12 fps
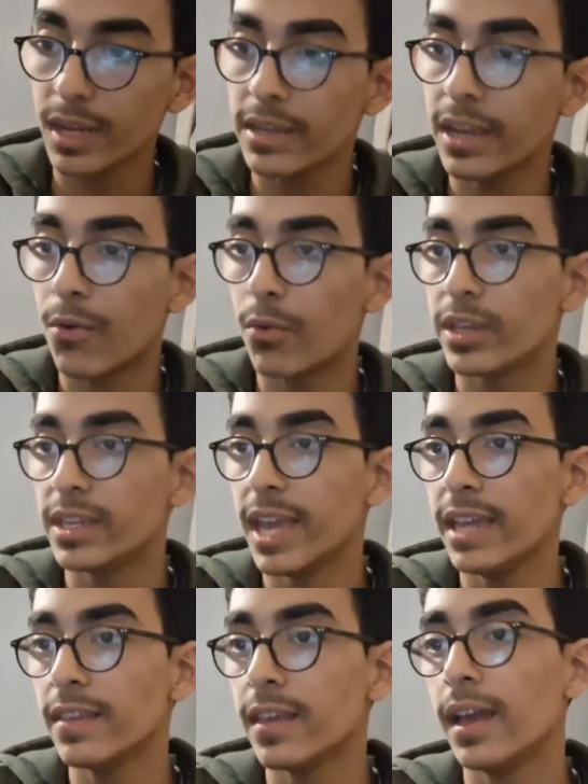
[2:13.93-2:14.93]
Now rook
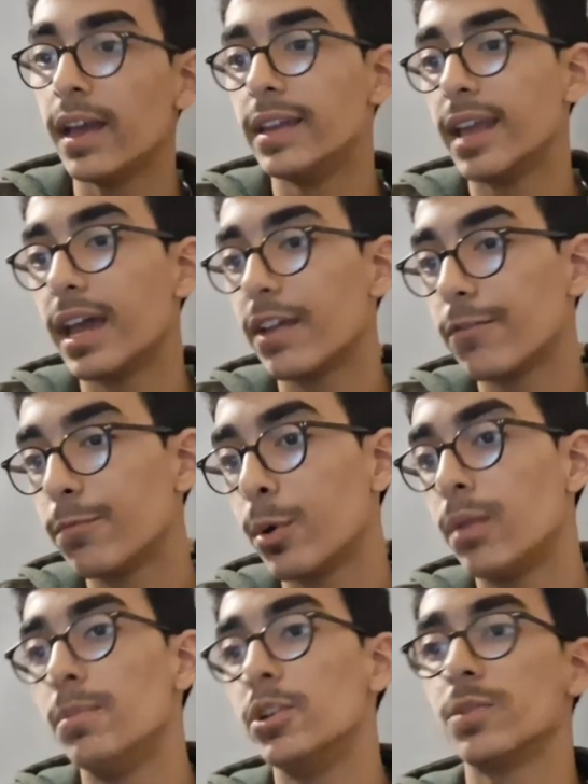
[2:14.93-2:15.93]
e8, knight
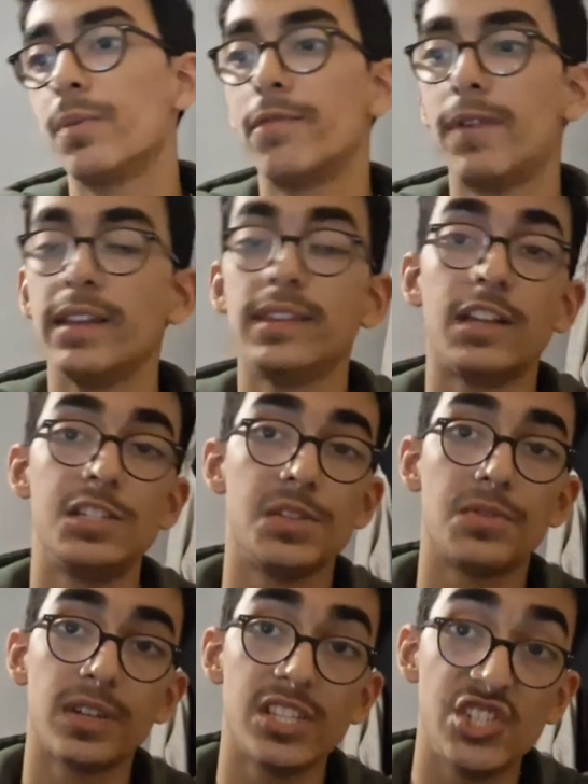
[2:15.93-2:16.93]
f1, bishop f8, knight
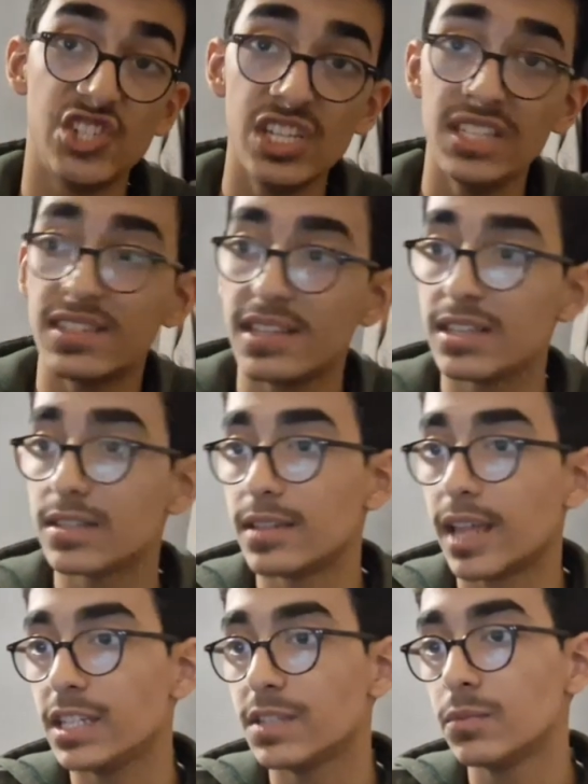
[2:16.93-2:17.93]
g3, and g6.
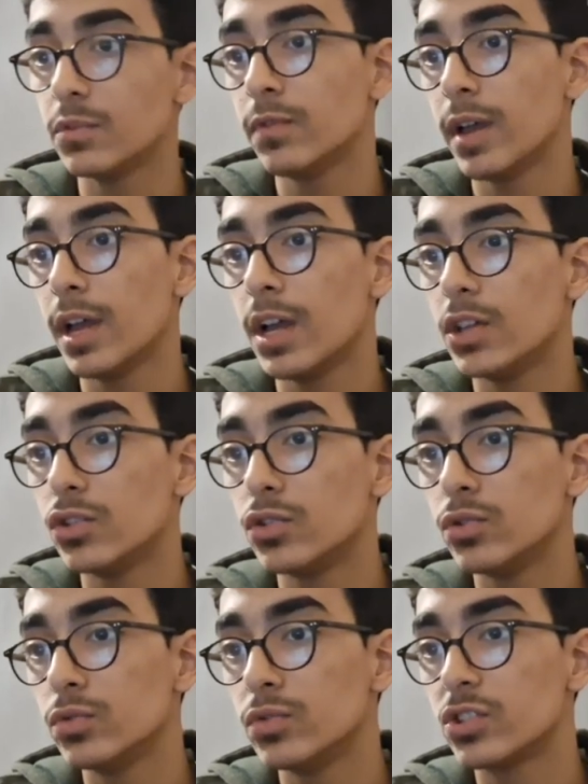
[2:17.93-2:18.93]
Nice move
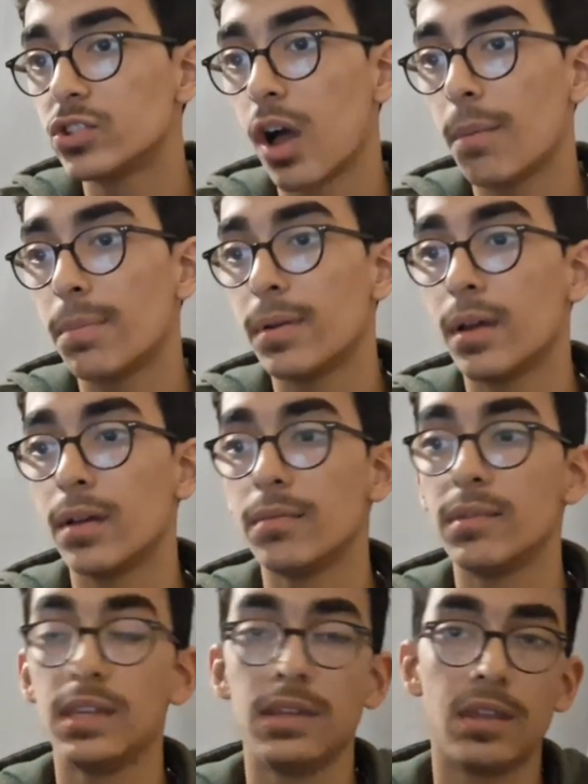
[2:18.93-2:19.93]
to stop
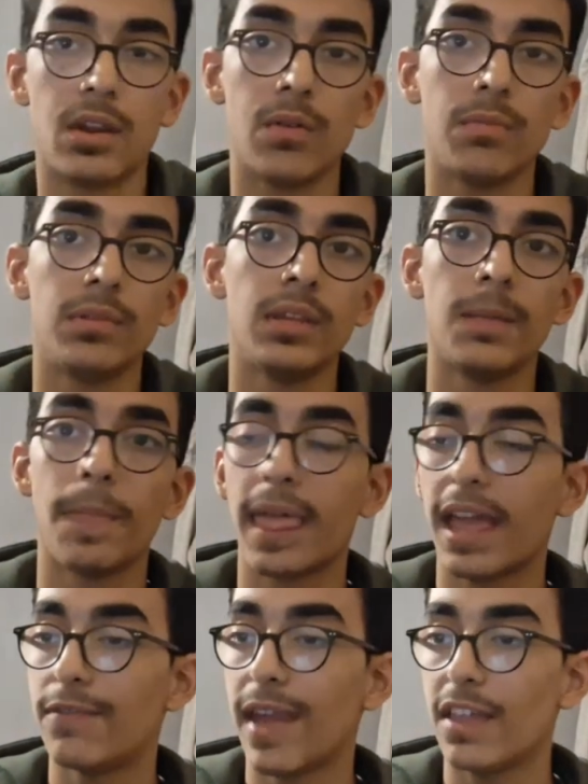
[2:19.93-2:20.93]
the
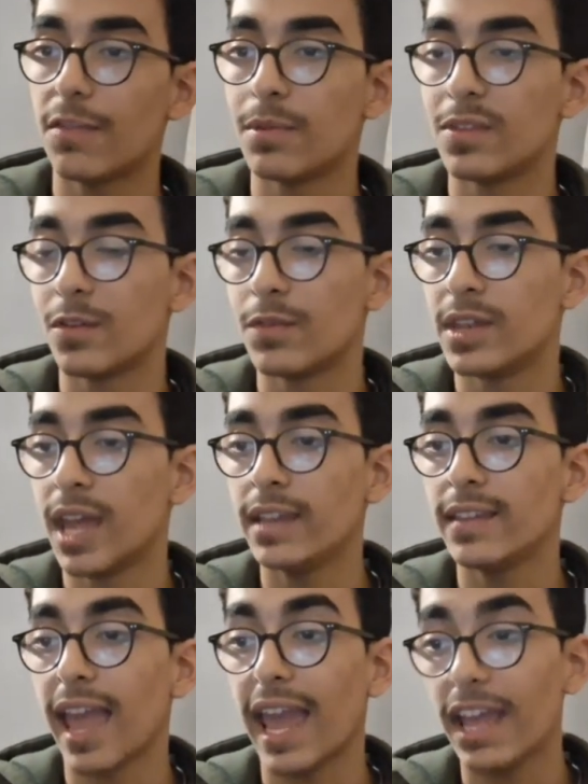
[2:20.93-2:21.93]
advancements of the
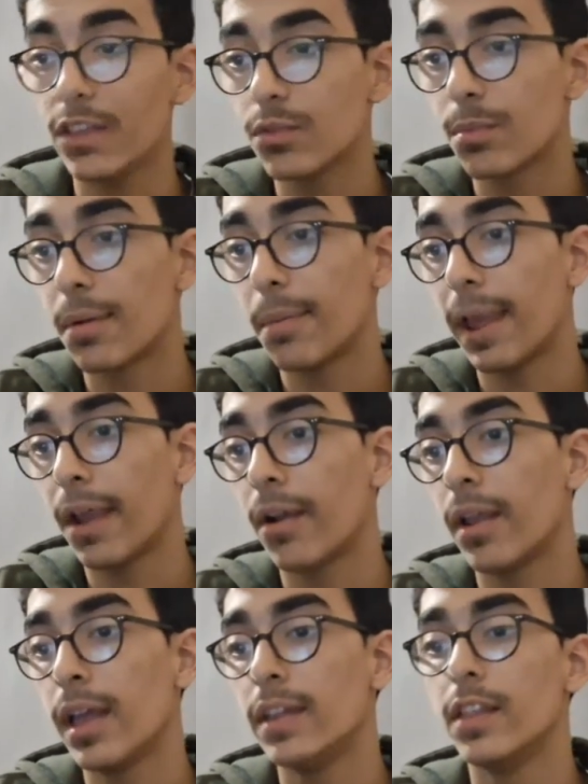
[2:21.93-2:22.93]
knight and to
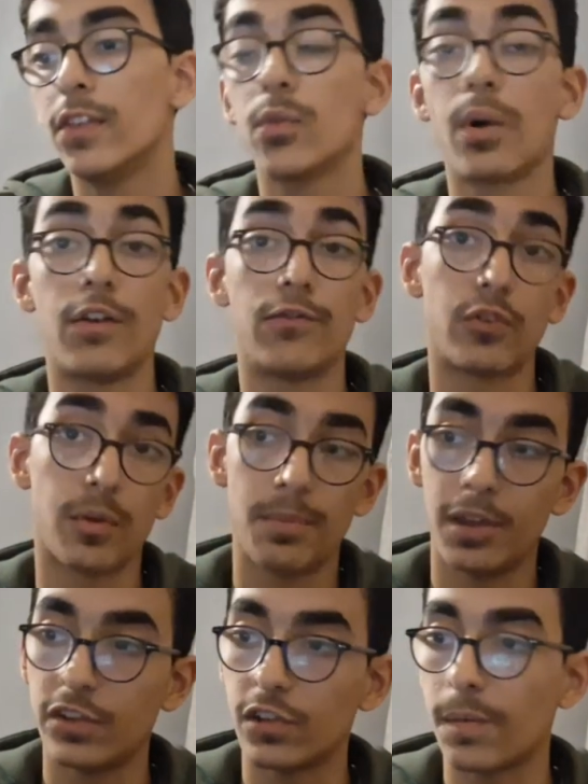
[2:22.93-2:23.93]
prepare the square for the
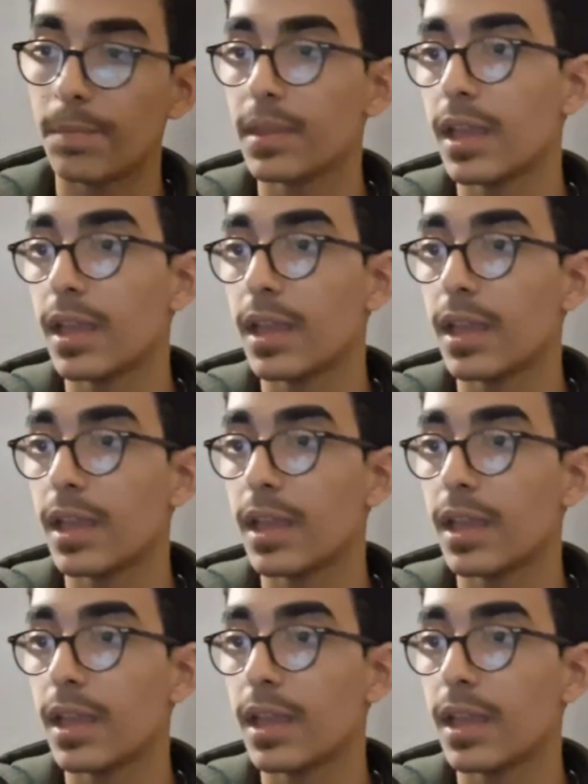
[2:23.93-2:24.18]
bishop.